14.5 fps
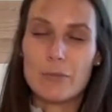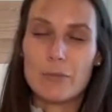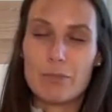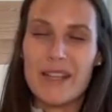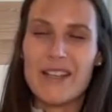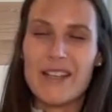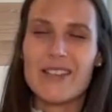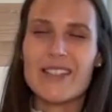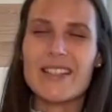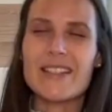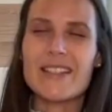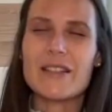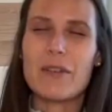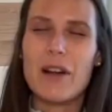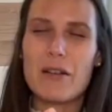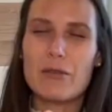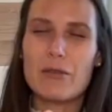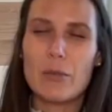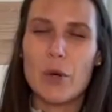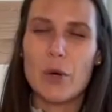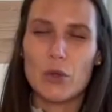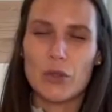because it's survival
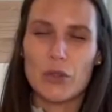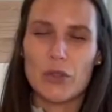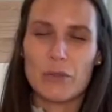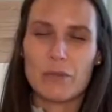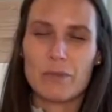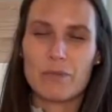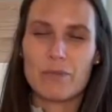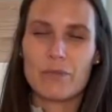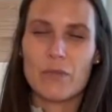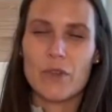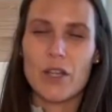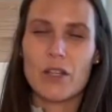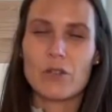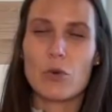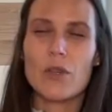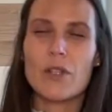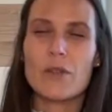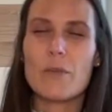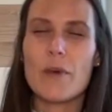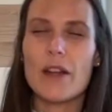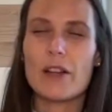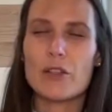mode. It's always
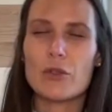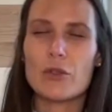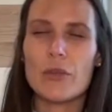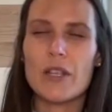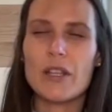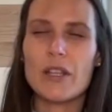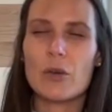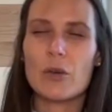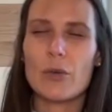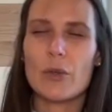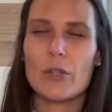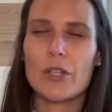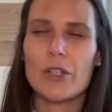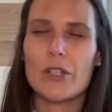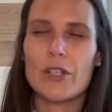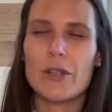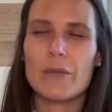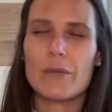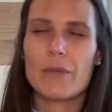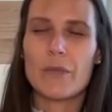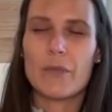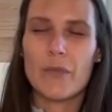better to be in community,
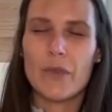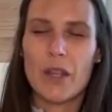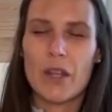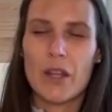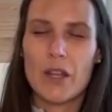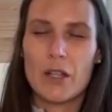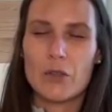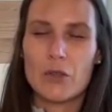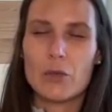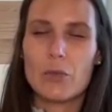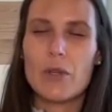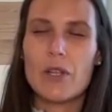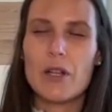to be